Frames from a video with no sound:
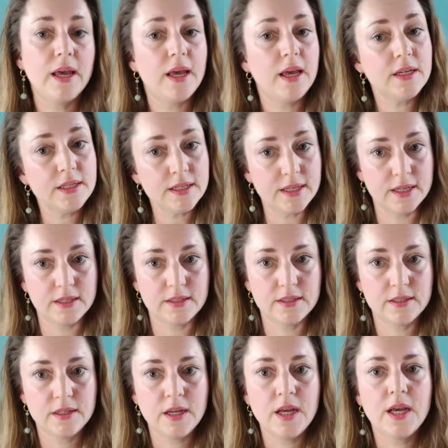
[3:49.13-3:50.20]
And again,
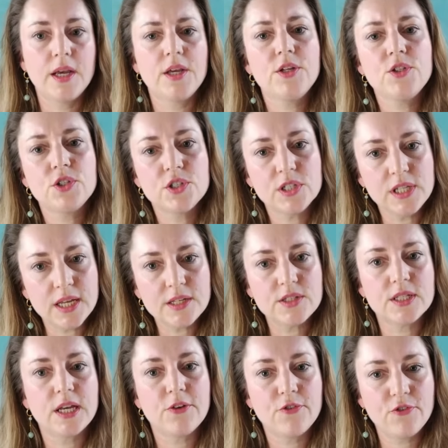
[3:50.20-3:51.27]
it's
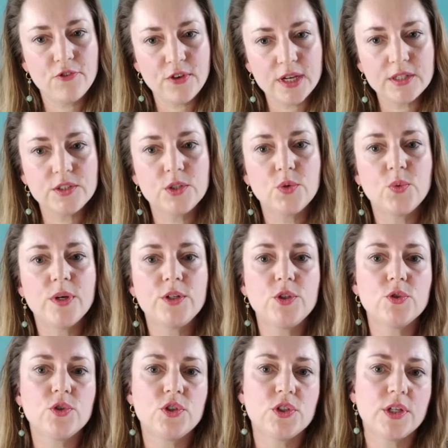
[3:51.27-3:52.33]
less effective when
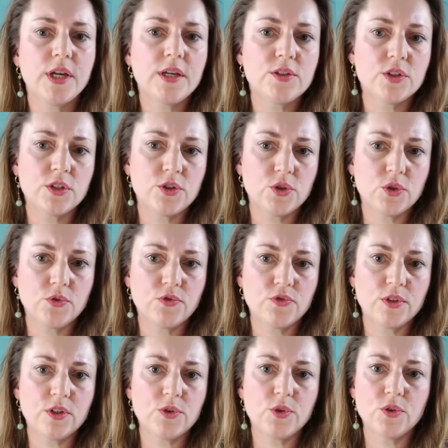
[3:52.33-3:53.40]
you say that you
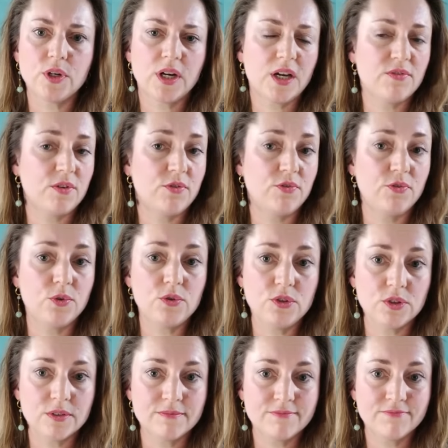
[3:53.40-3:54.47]
feel you have a
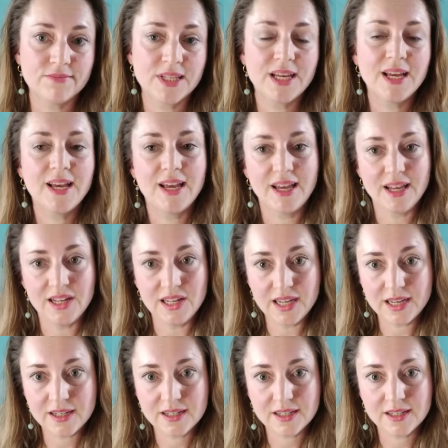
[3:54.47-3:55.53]
foot, a
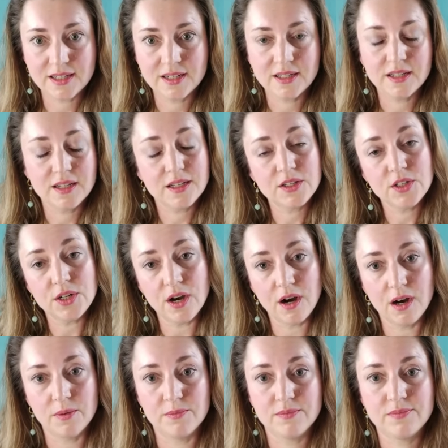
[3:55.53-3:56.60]
leg, and an
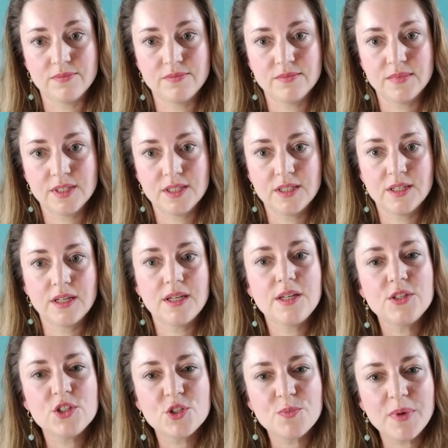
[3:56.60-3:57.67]
arm.
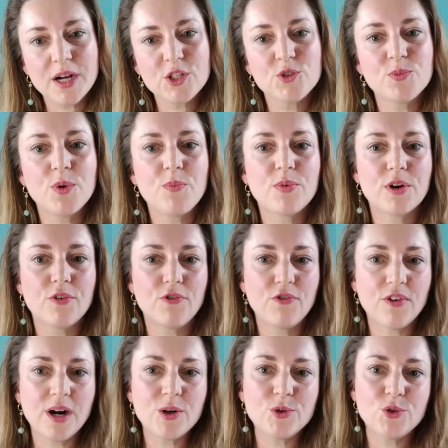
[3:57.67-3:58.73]
It's much more
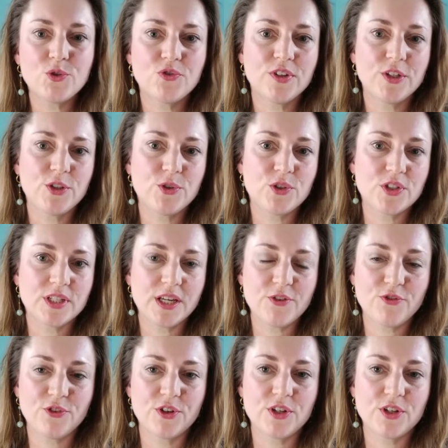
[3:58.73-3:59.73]
profound when you say, for